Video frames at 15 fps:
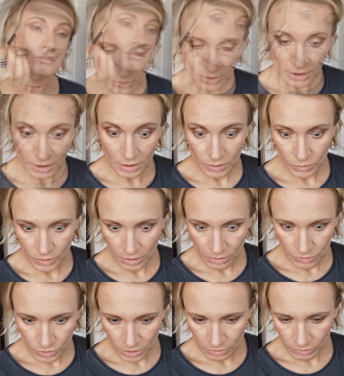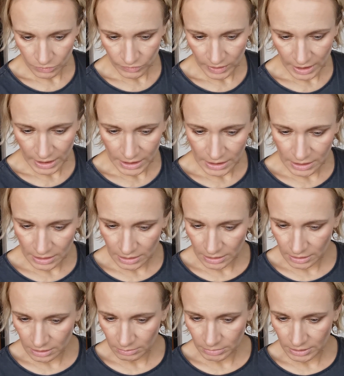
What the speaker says: We can go also with line a little